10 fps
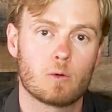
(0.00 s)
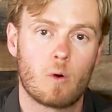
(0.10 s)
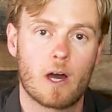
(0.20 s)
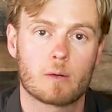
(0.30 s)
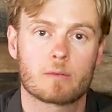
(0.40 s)

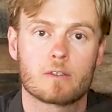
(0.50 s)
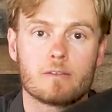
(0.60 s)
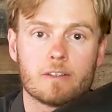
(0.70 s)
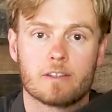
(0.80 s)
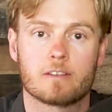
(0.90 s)

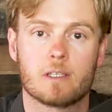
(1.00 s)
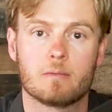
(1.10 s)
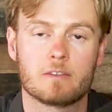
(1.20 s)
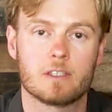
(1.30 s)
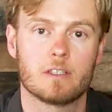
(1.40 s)
waterproof and seam
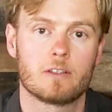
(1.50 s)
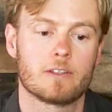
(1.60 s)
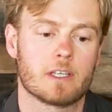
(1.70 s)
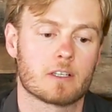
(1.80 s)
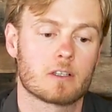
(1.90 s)

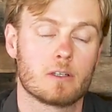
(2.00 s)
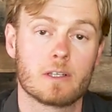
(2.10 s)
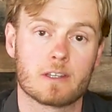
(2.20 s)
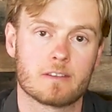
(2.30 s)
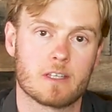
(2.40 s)
sealed,
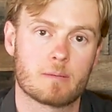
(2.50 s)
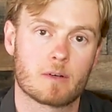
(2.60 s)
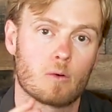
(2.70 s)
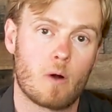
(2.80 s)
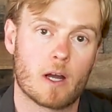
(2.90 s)
including the
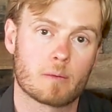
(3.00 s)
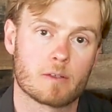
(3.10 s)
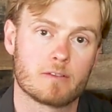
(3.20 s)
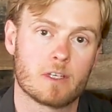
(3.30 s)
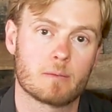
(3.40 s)
zipper,
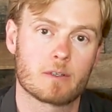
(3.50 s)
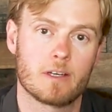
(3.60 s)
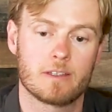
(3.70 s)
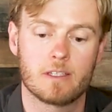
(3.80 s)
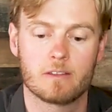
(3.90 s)
waterproof zipper
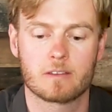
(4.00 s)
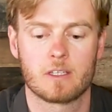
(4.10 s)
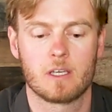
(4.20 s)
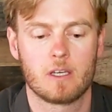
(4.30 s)
on these.